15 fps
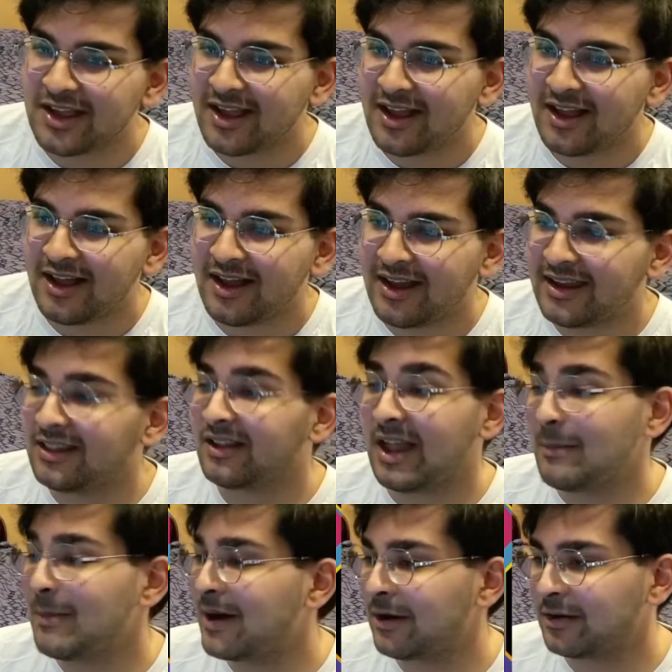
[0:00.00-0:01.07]
It'll get
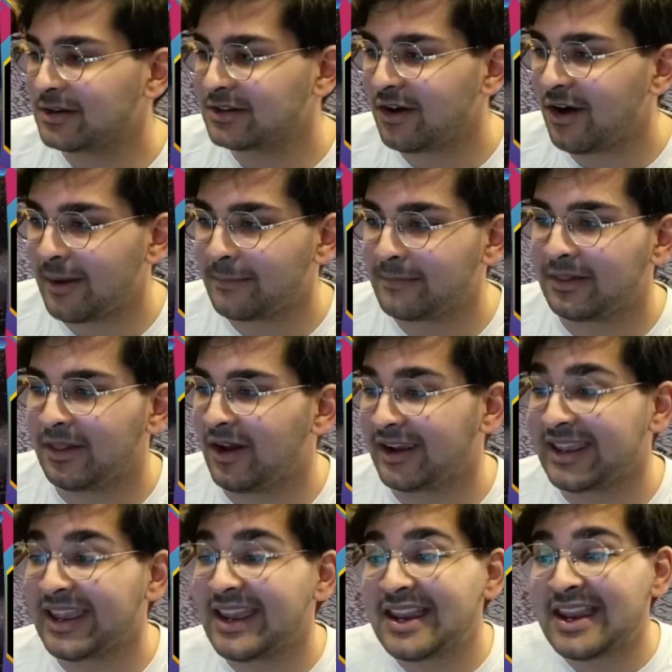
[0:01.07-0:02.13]
better in time,
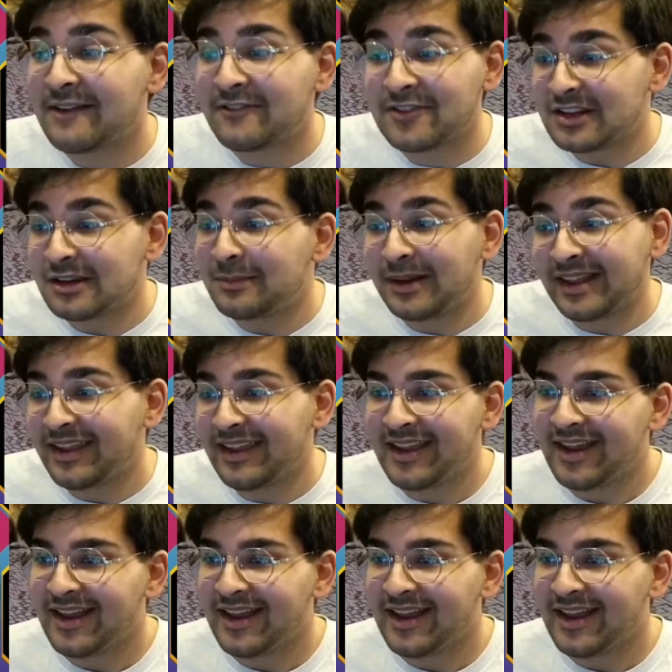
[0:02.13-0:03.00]
inevitably.